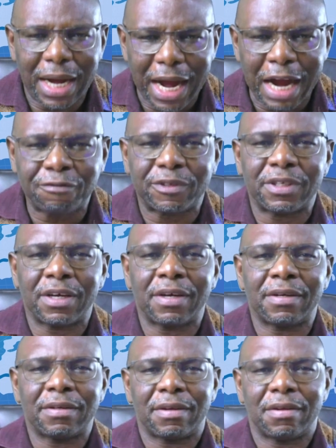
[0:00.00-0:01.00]

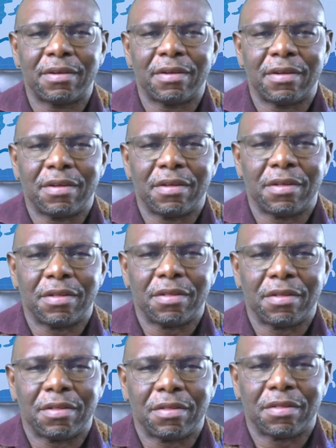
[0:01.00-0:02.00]
after
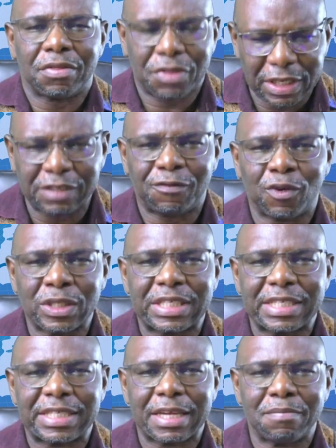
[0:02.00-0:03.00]
31st
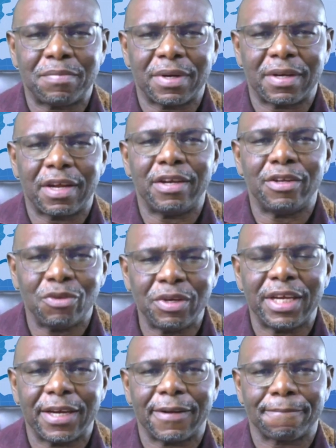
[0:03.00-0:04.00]
December and New
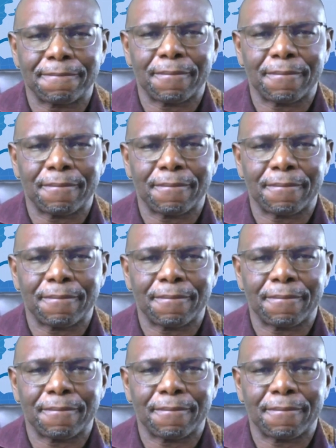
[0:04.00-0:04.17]
Year.